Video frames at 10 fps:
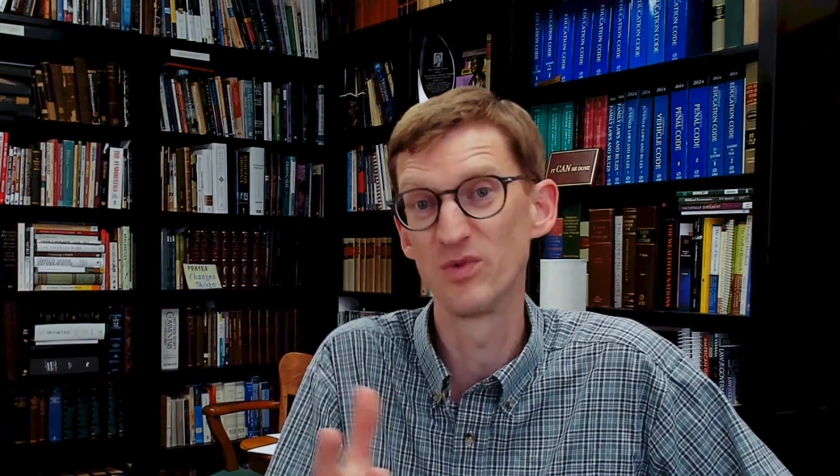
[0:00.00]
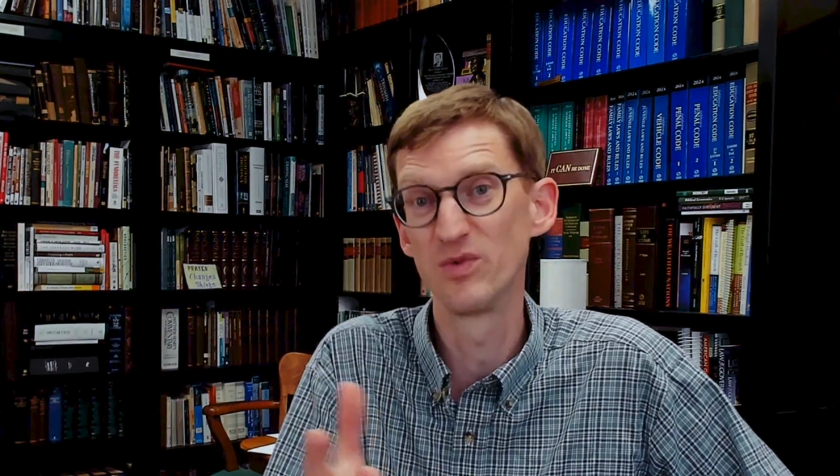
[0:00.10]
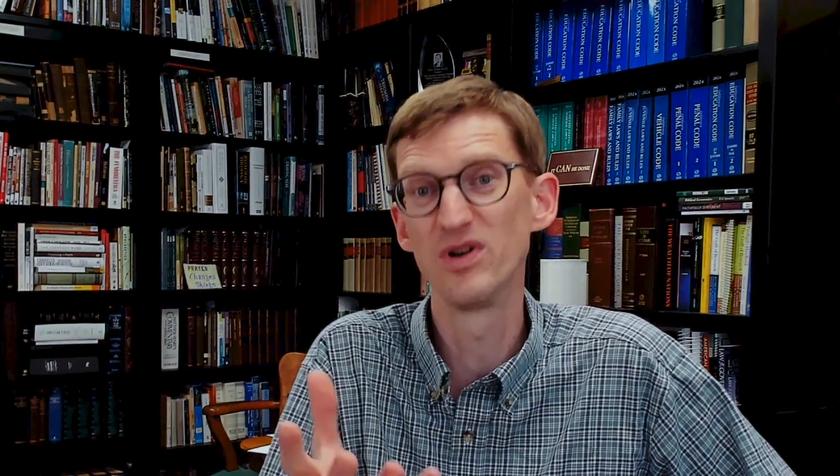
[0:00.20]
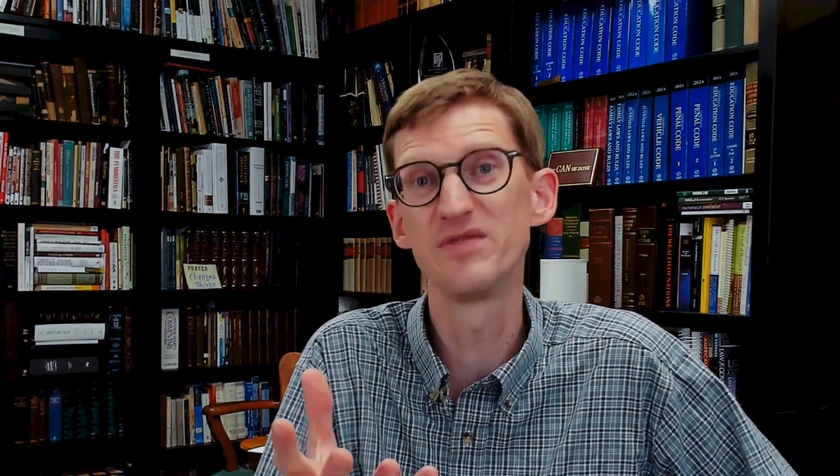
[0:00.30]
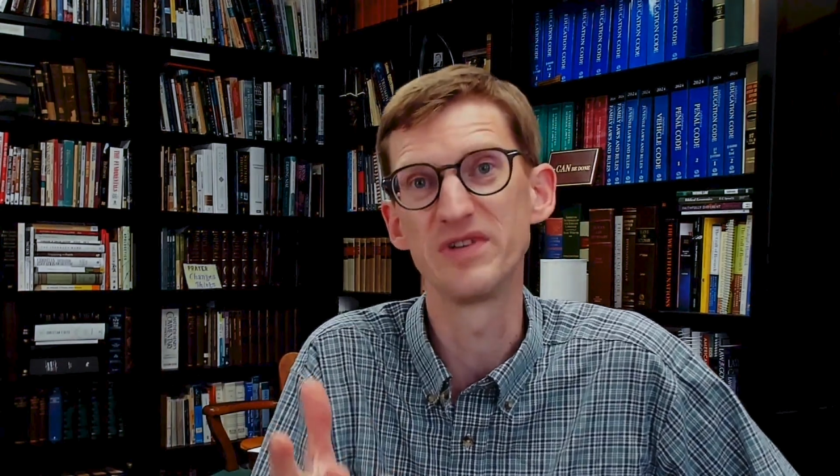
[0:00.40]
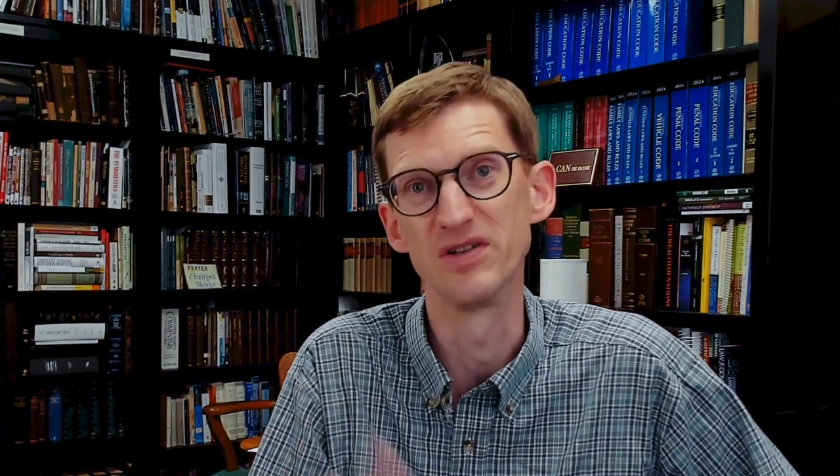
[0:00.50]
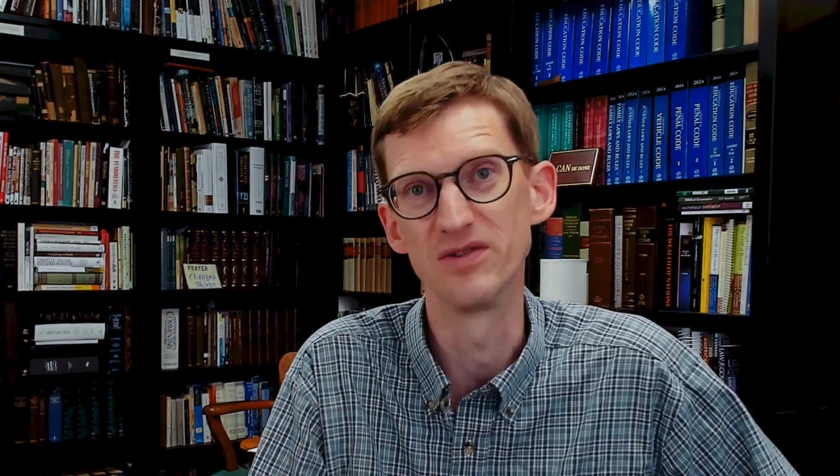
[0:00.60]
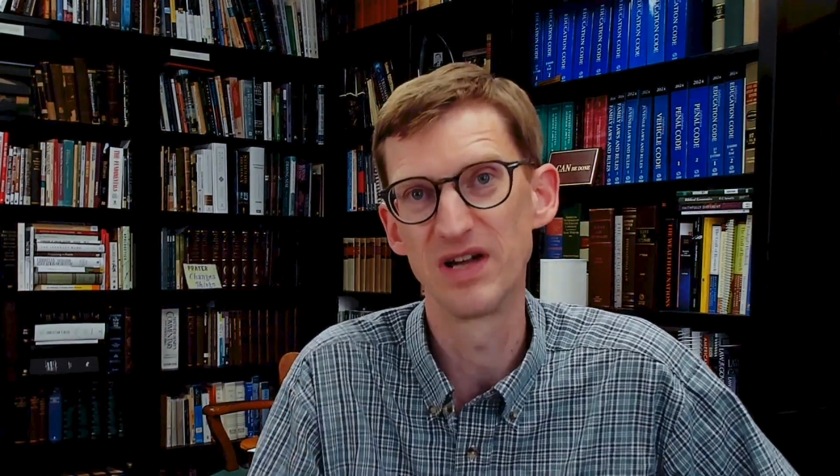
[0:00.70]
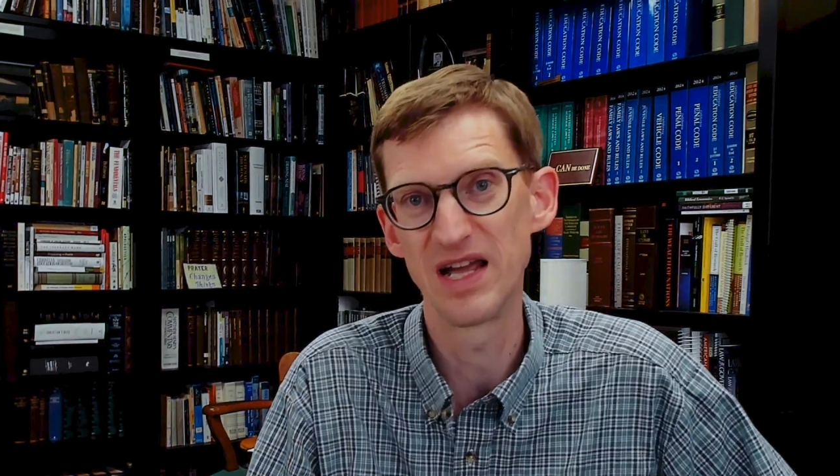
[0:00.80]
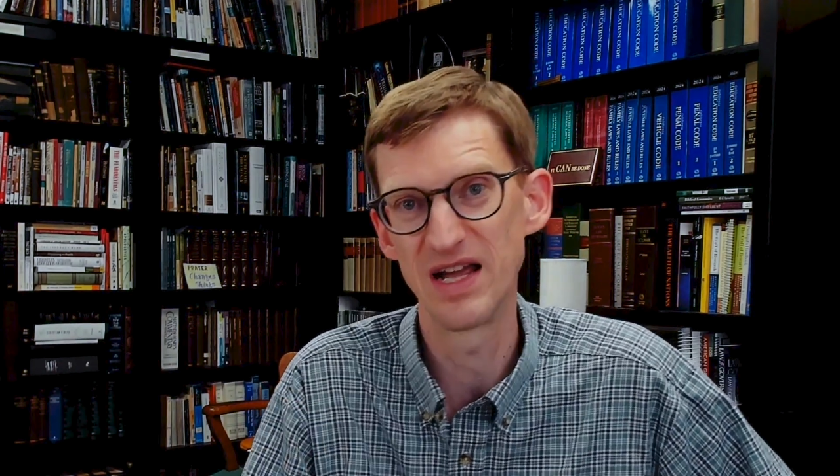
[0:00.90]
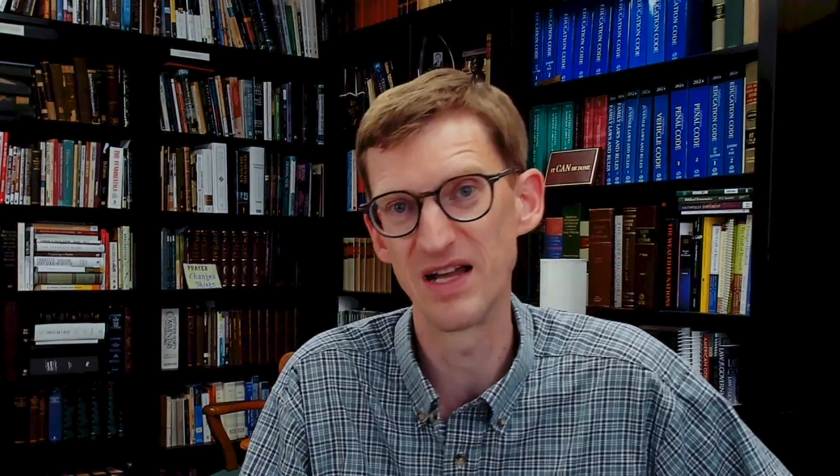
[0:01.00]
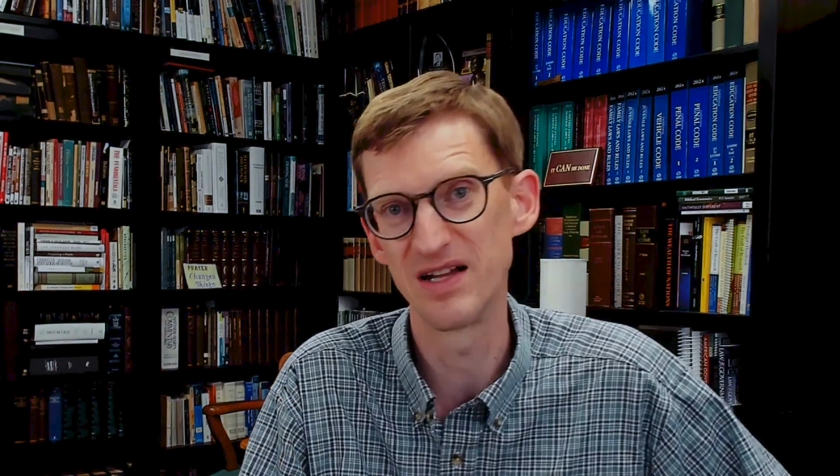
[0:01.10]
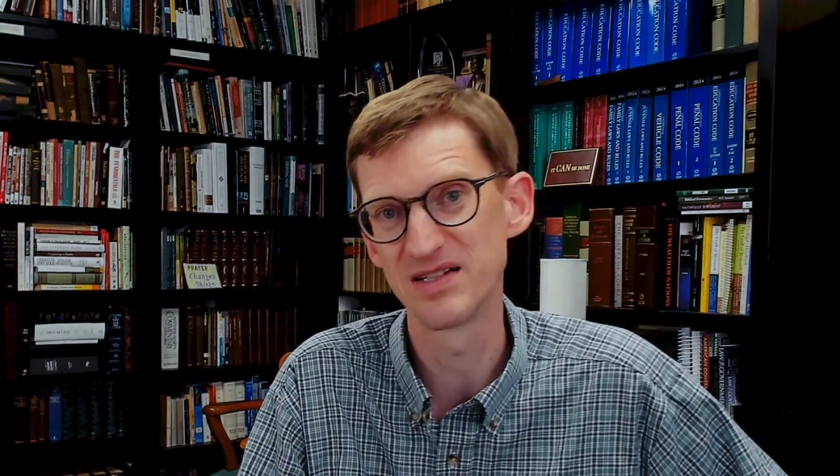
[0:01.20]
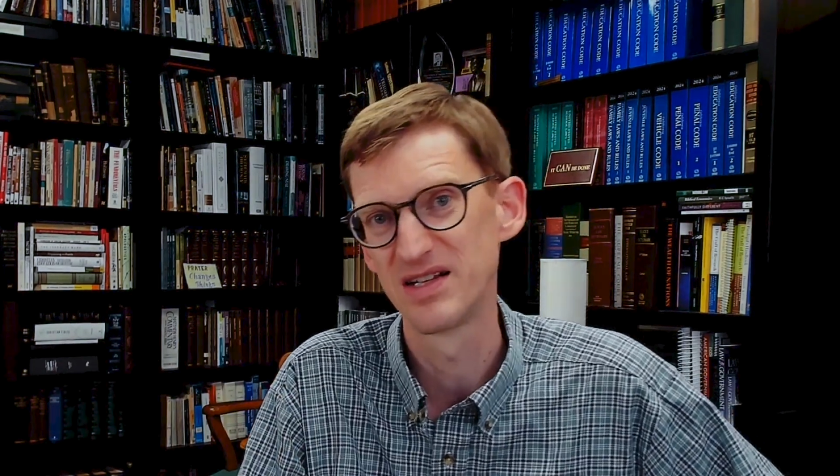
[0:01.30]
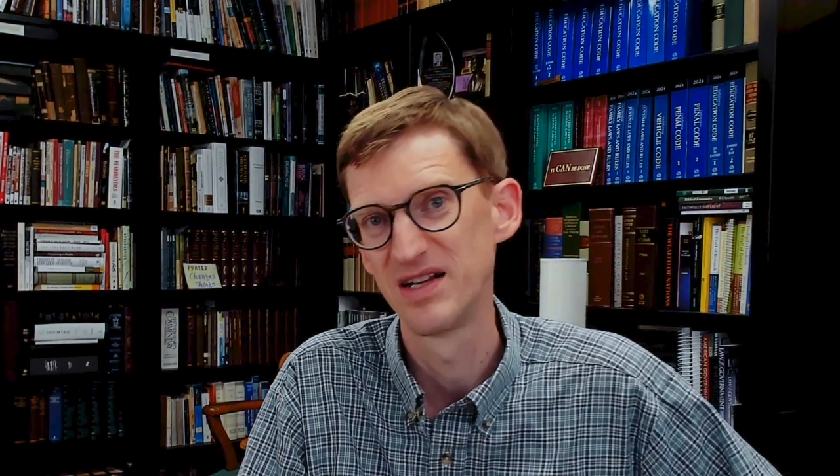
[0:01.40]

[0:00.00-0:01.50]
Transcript: your worldview. And